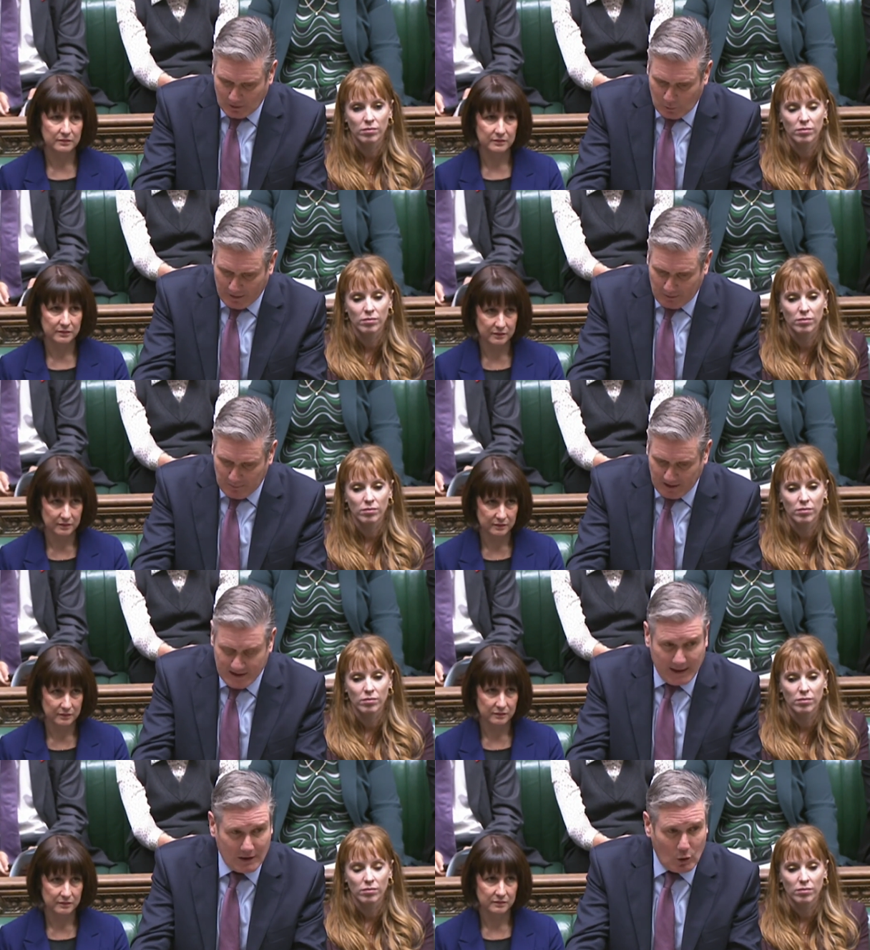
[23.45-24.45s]
Speaker 1: We
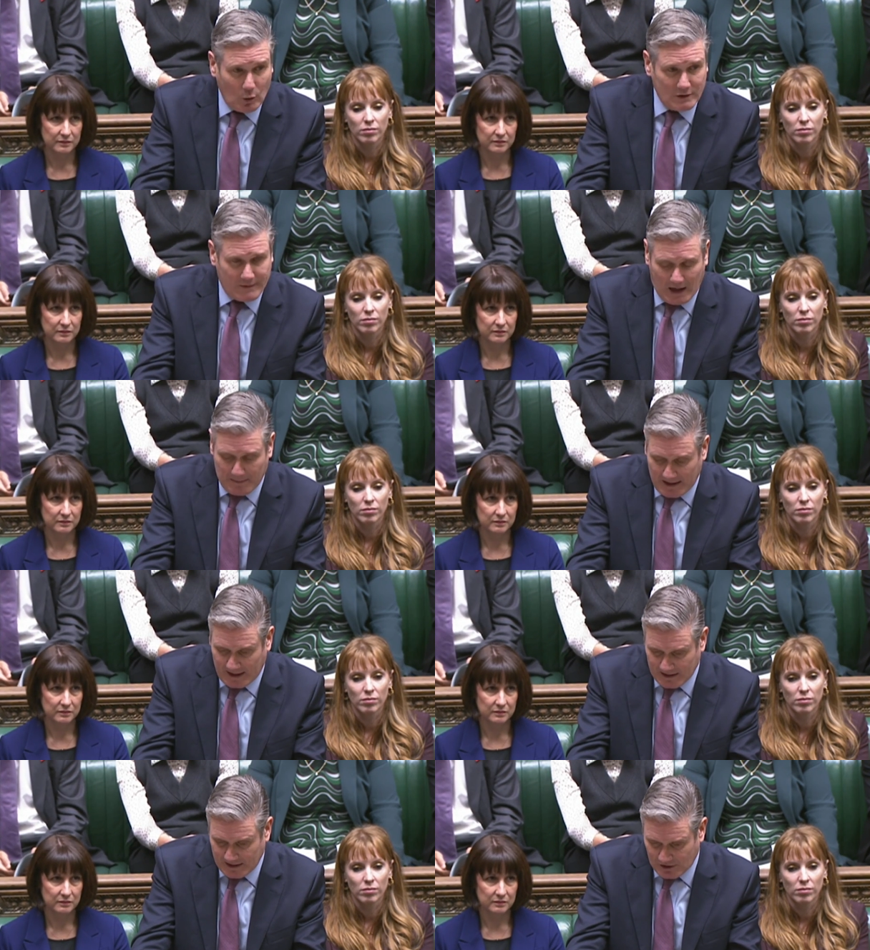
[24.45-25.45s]
repeat our calls for
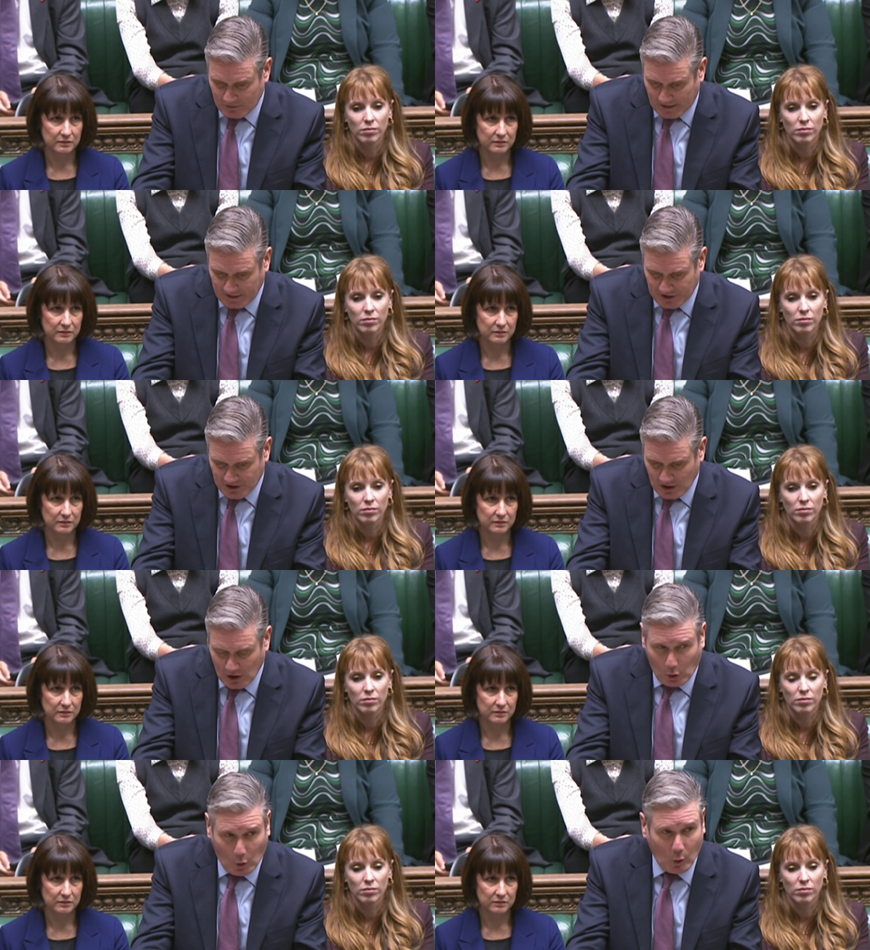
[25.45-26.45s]
Hamas to release
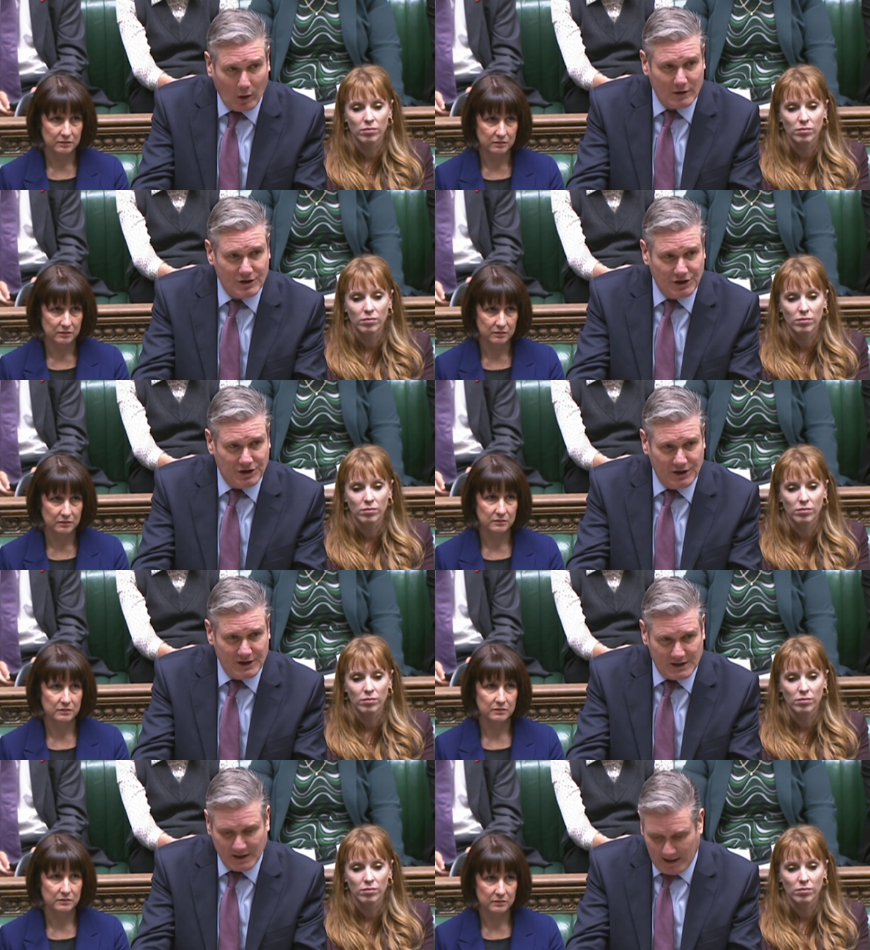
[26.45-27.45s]
all
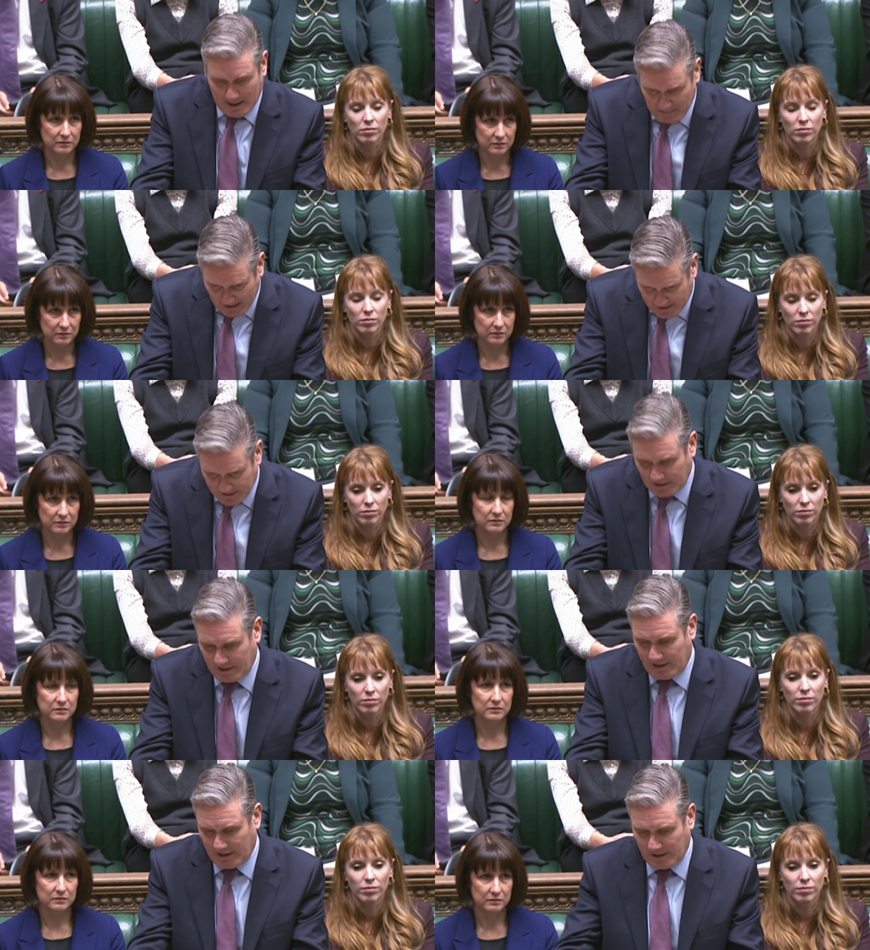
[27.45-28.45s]
hostages
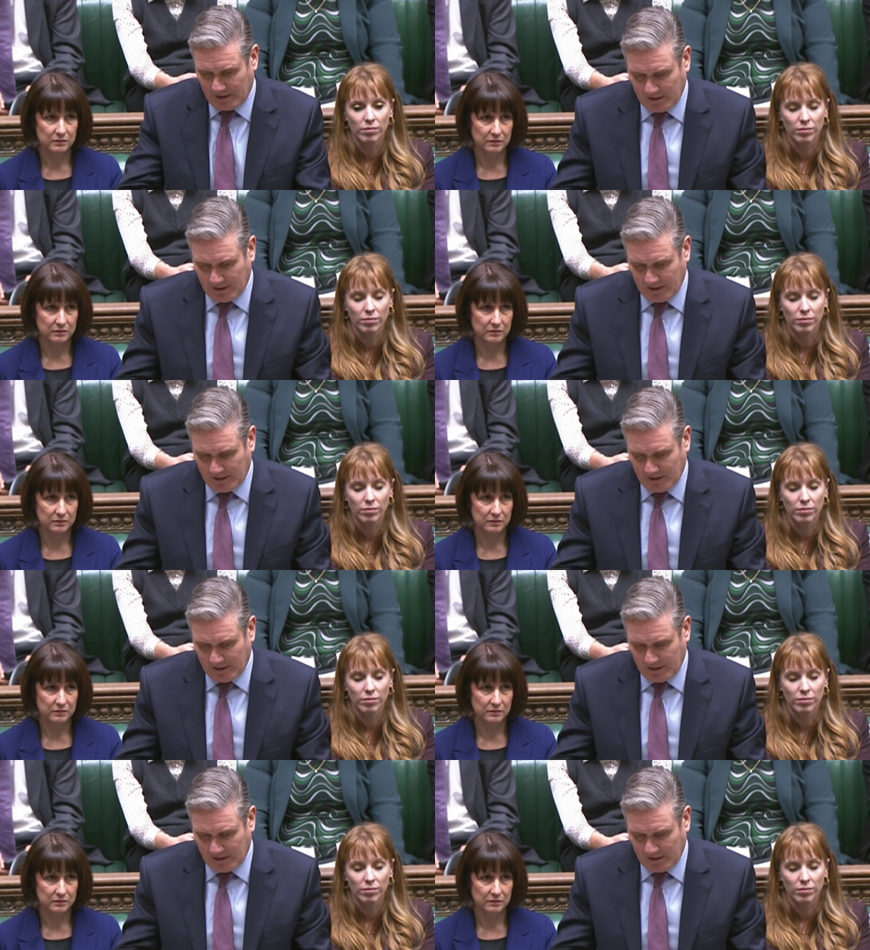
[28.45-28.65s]
immediately.